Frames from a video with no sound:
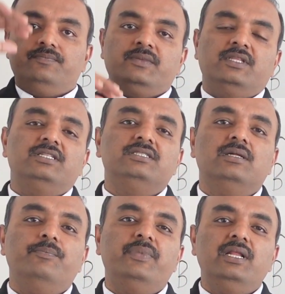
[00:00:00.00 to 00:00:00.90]
This is a
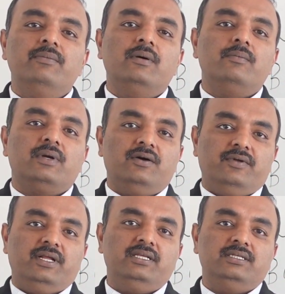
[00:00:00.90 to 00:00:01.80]
minimum
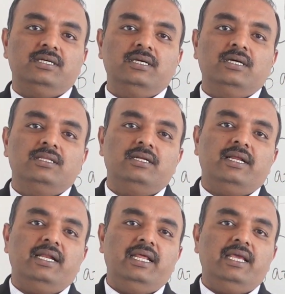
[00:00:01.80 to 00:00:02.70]
coverage that
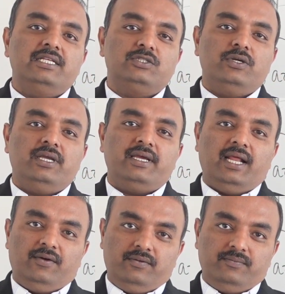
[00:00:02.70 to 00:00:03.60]
any HOA can have.